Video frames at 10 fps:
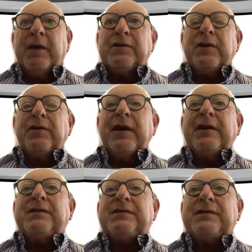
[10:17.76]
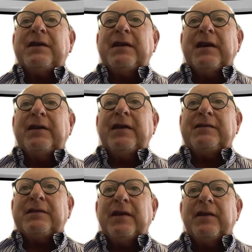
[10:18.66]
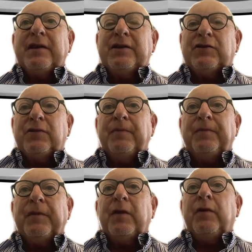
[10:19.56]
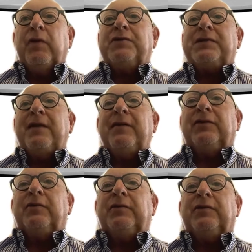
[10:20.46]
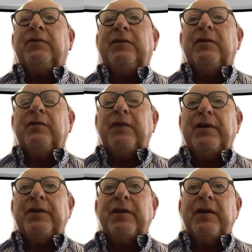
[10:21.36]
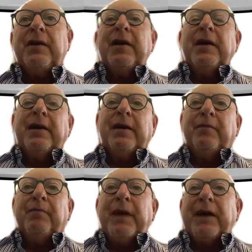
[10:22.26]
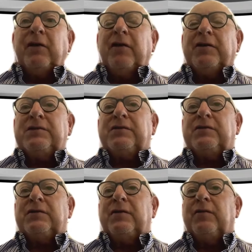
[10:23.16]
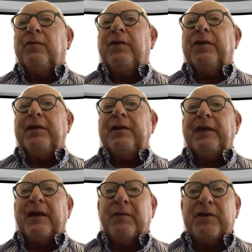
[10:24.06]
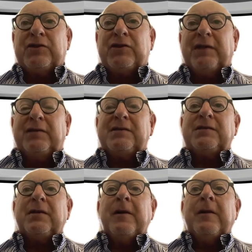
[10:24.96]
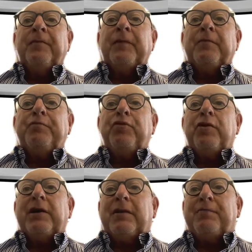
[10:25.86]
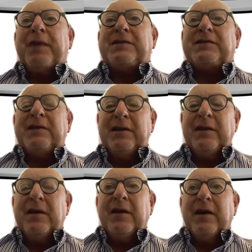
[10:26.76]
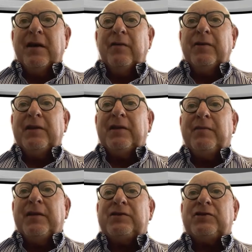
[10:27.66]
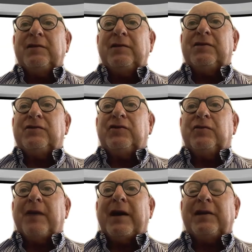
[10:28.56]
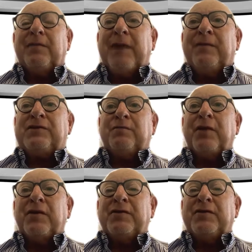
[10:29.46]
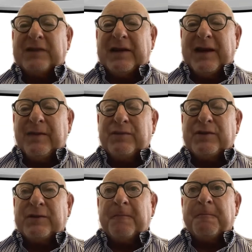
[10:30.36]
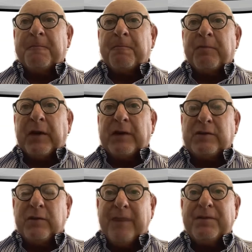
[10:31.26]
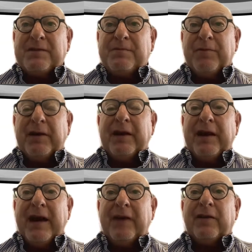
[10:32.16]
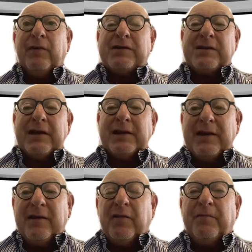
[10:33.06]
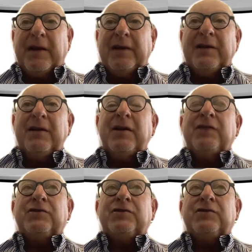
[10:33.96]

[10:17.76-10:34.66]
So that is another issue. We're also having to deal with backlogs within administrators, poor capacity within administrators to make the payments and process claims. So what happens is people get angry once they hear they got money.